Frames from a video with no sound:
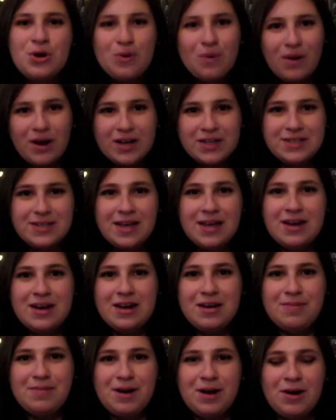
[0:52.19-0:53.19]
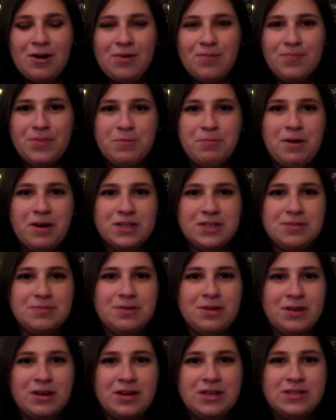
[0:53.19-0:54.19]
were excited about the
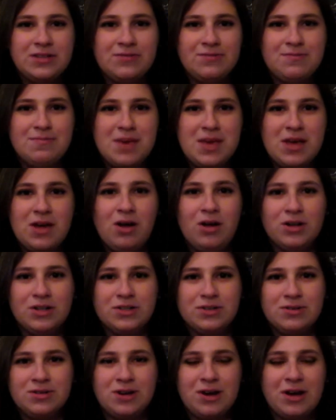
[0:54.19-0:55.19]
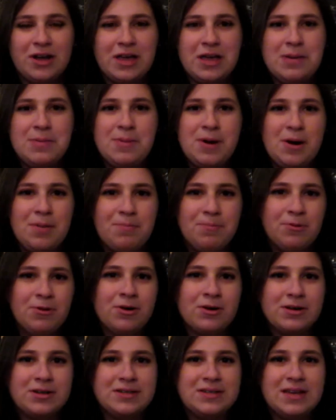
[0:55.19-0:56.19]
possibilities of me also talking about
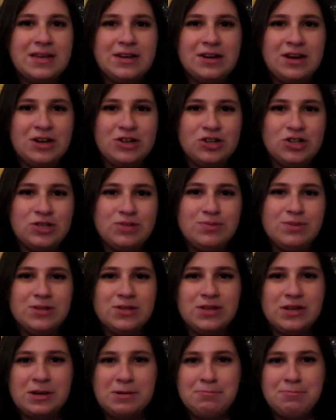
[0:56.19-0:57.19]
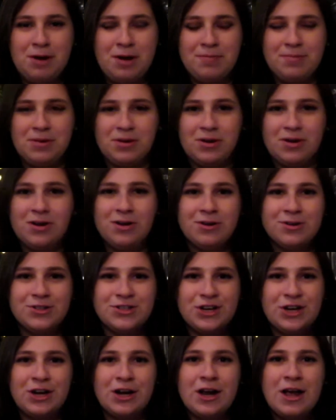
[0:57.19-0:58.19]
books and not just music and popular
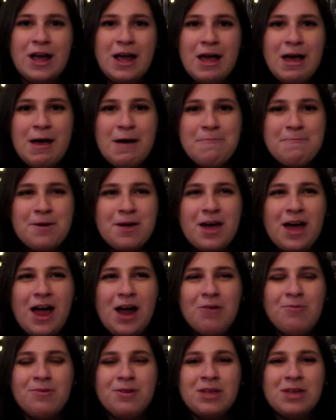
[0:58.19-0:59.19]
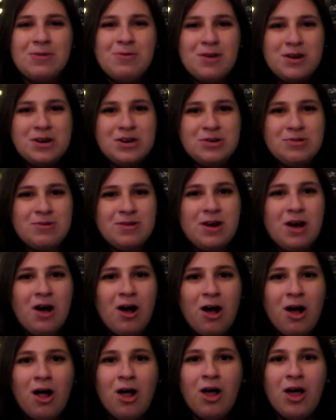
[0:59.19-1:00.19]
culture. But I really want to do it
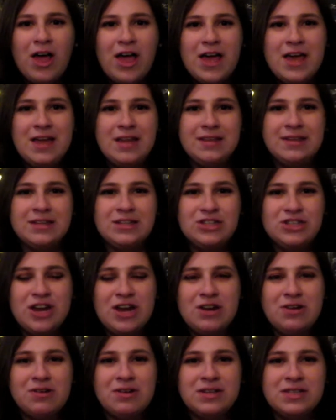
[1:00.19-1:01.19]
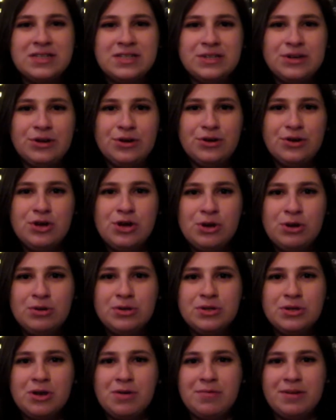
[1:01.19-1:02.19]
all, and this channel is still new,
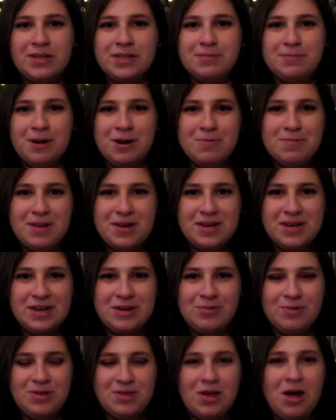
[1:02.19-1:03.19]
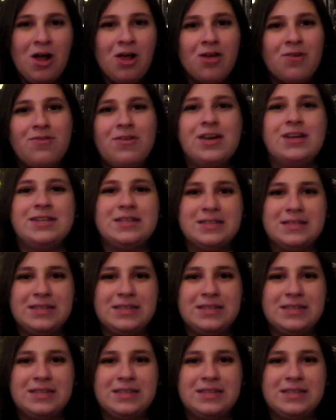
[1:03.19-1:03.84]
so I'm experimenting with all of it to